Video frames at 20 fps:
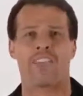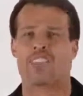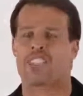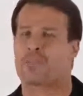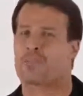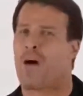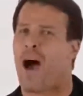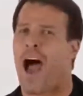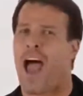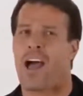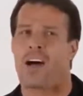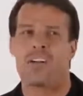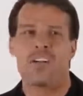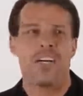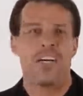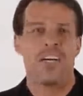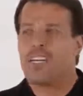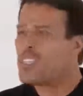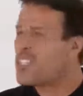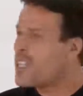you laugh,
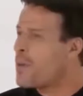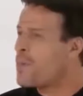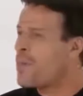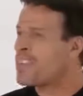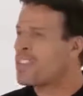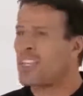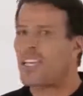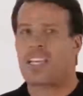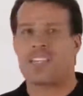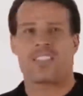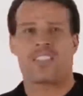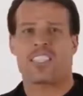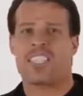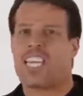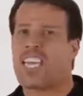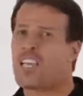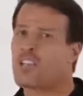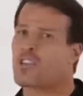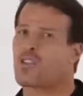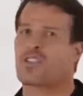smile, something that's going
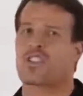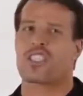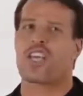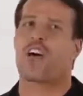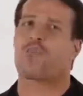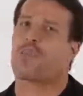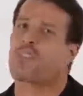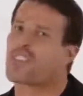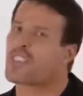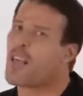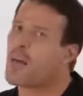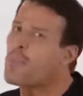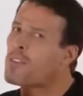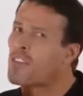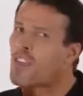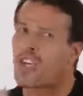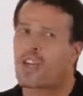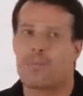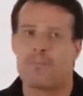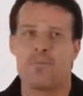to tease yourself, but
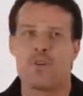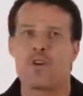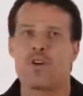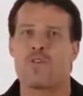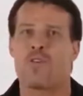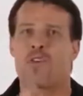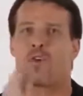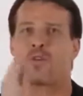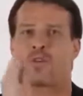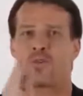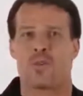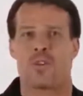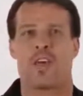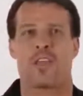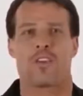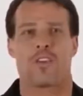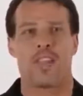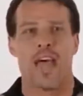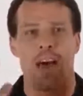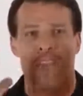something's going to move you
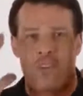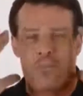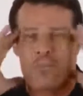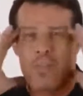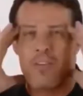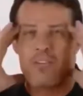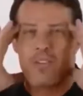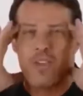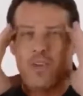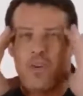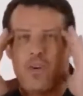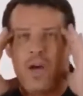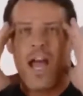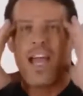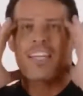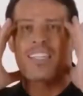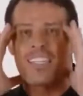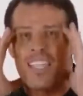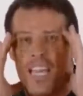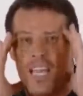to another level. If
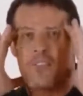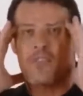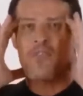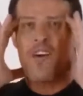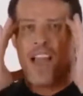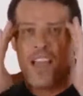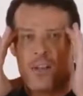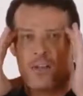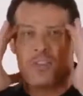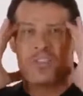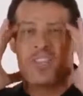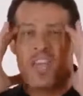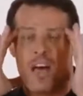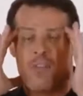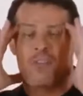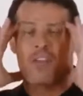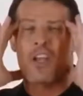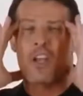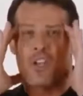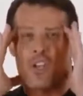you identify
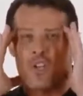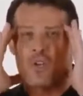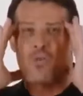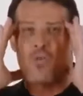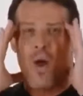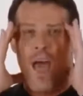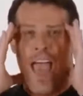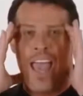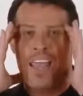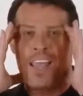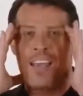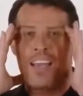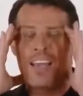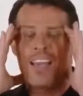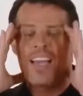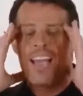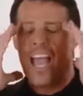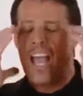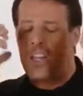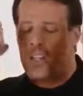yourself in a new
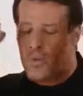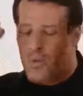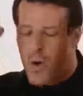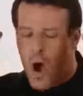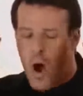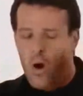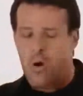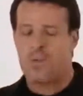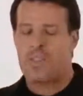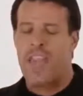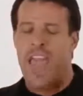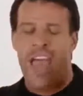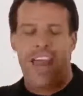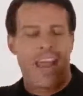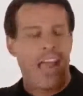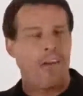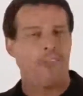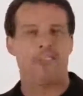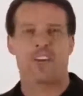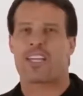way and you own
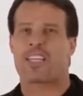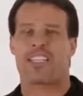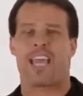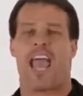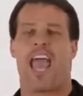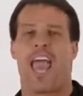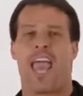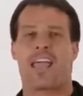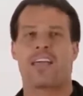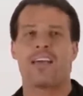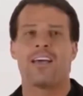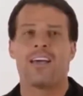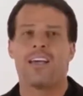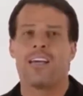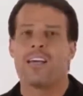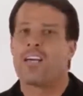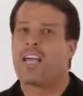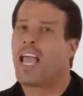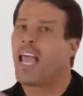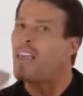that every day,
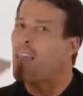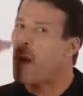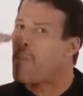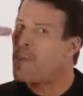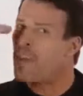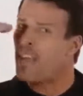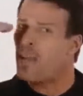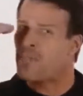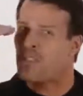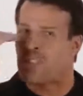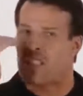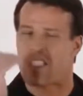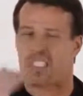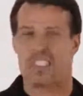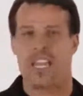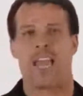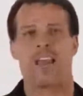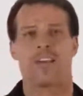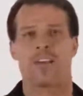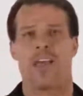and that becomes
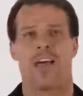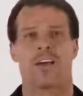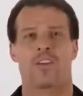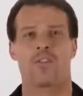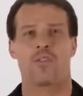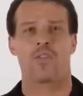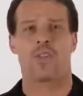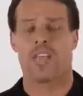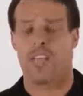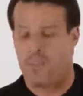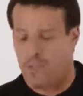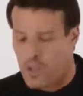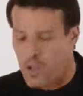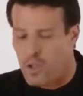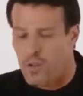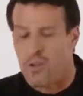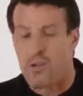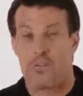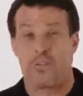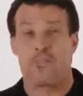the standard of how you
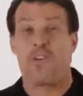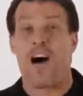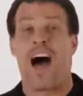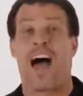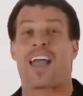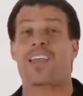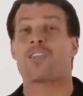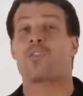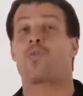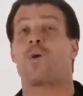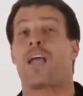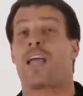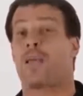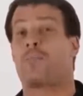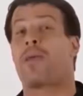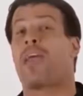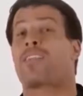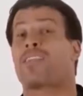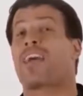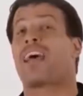live, you'll find the
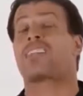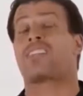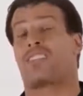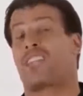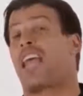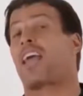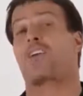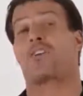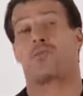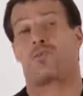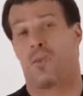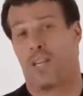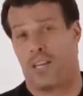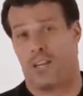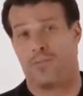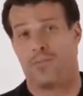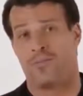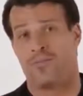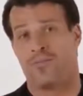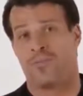way to make that standard
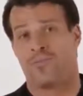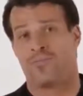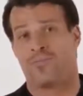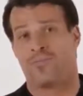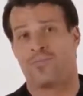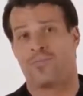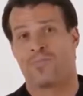real.